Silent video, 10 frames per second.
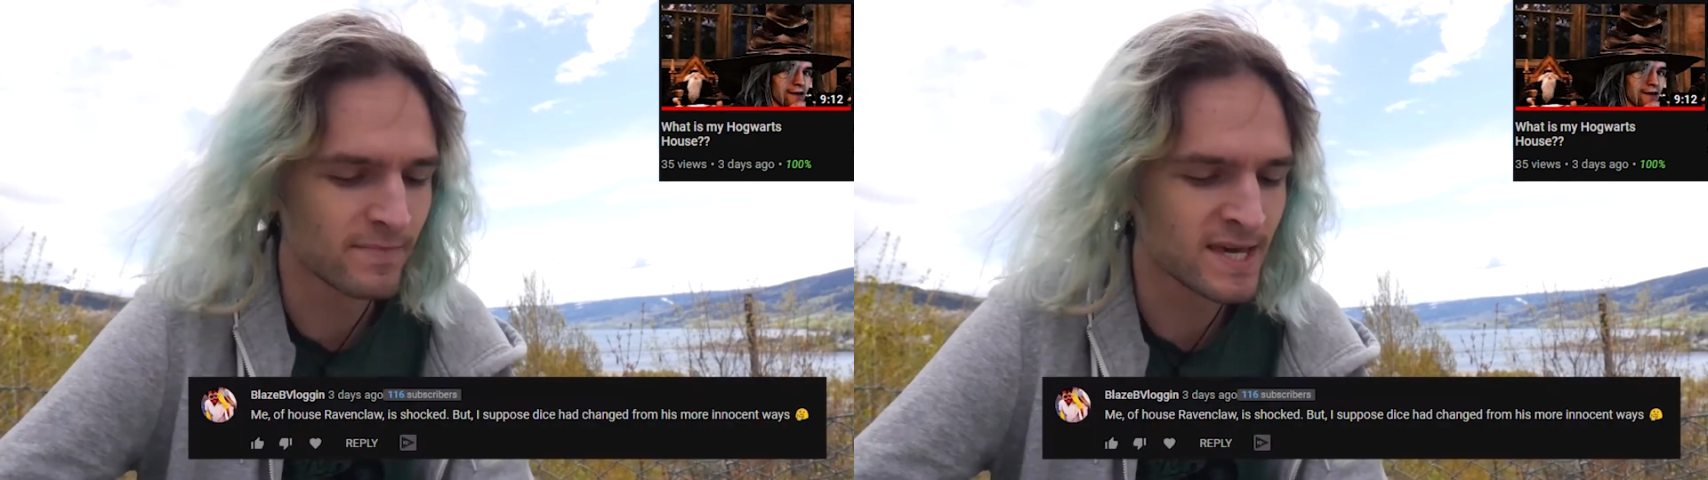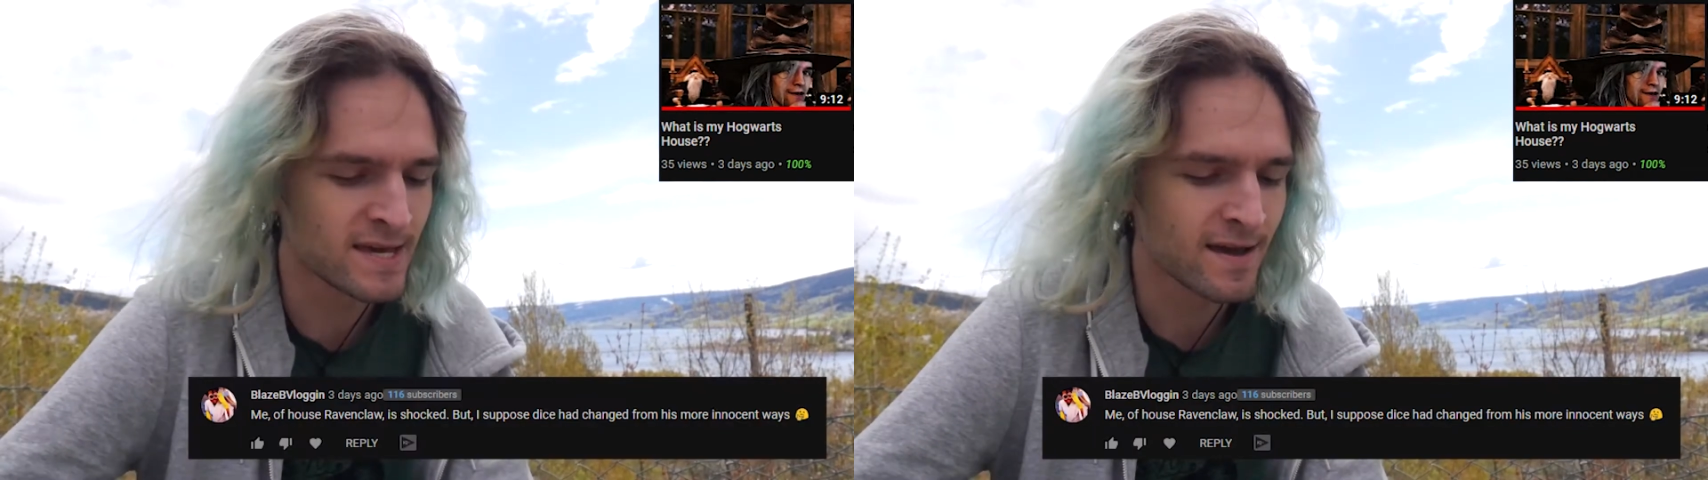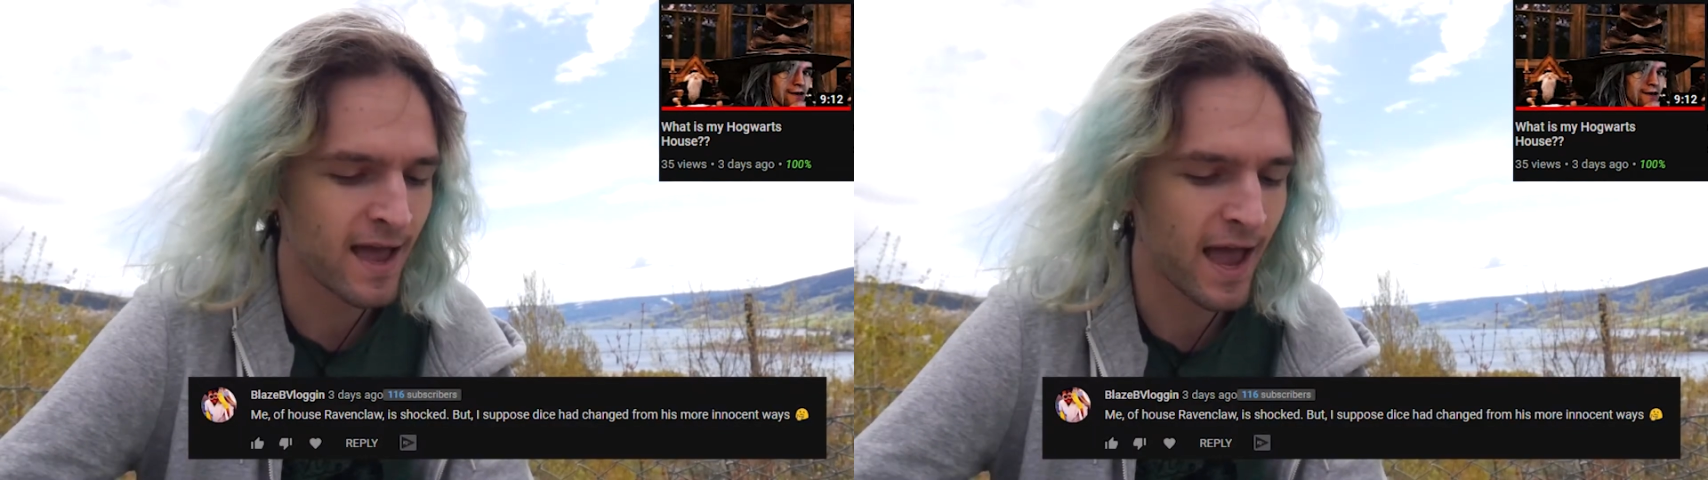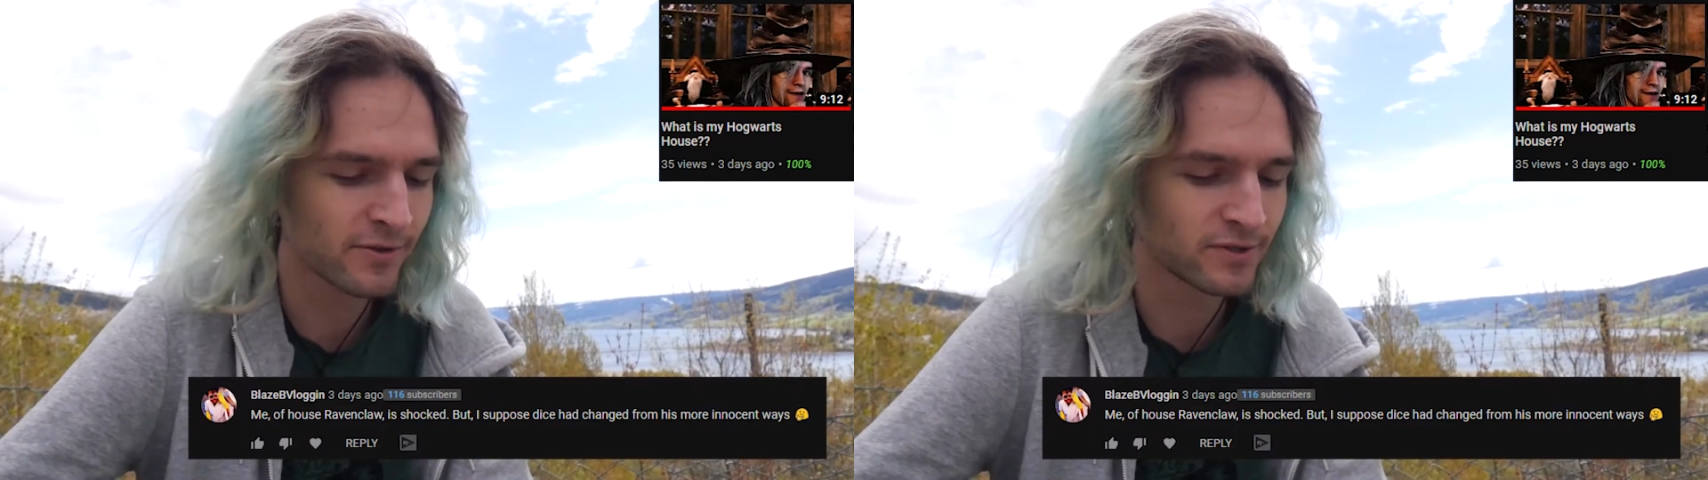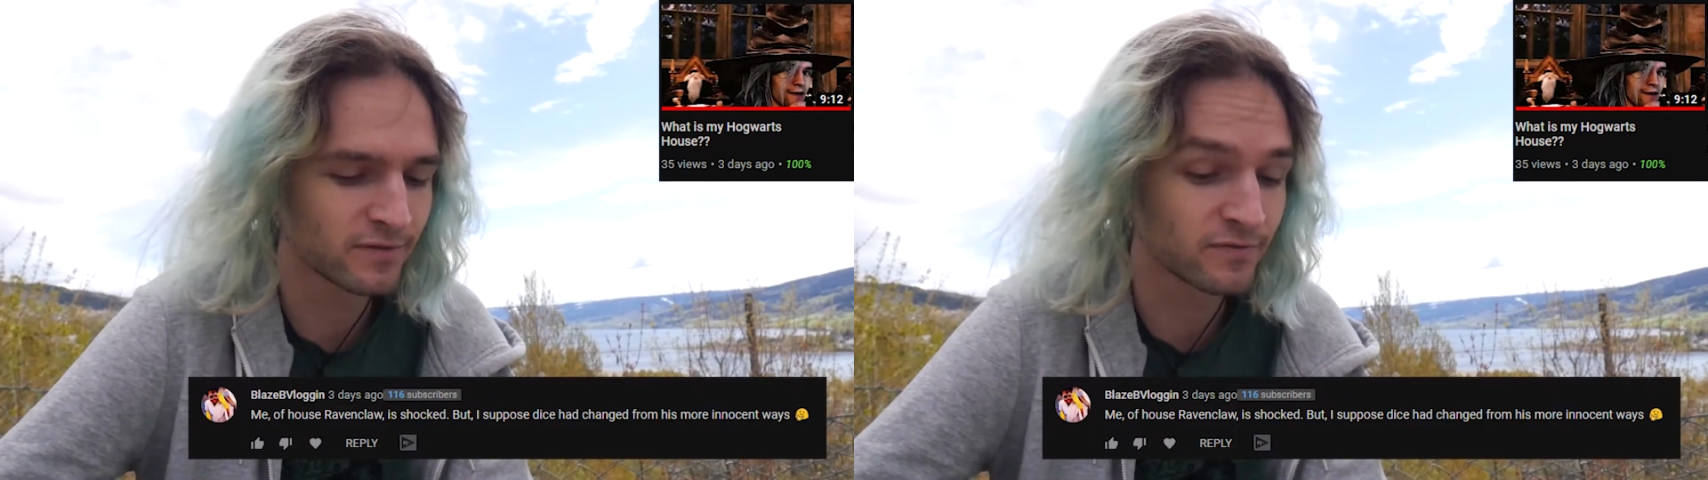Me,
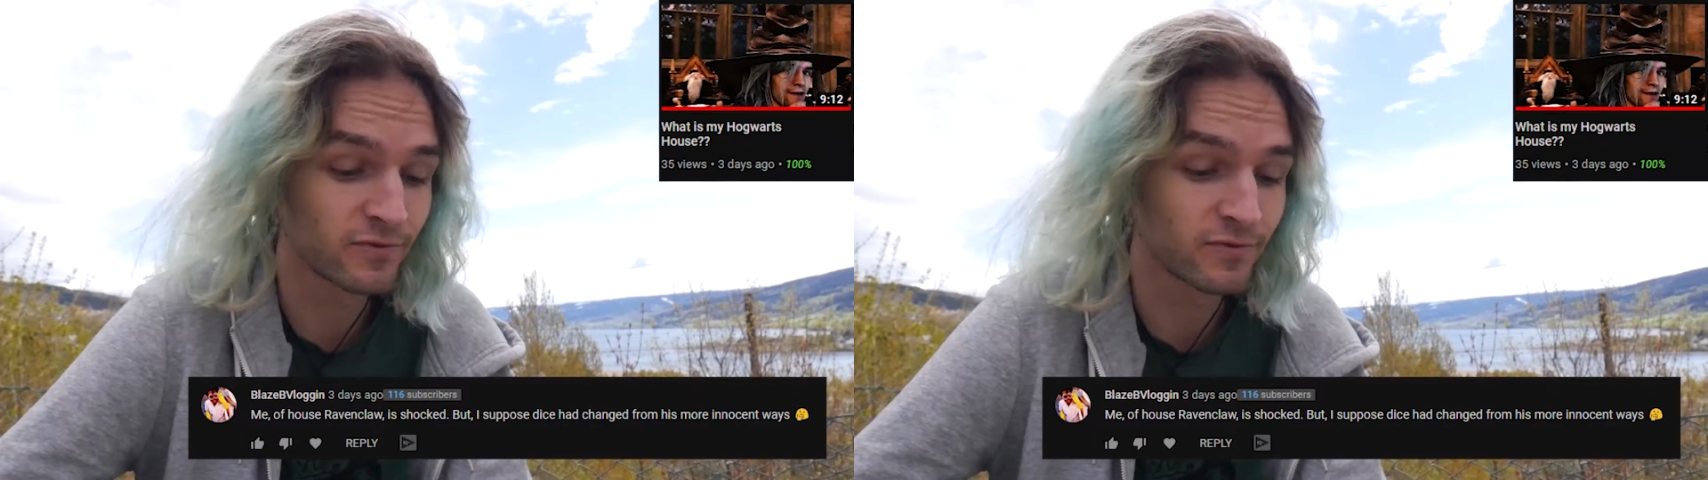House of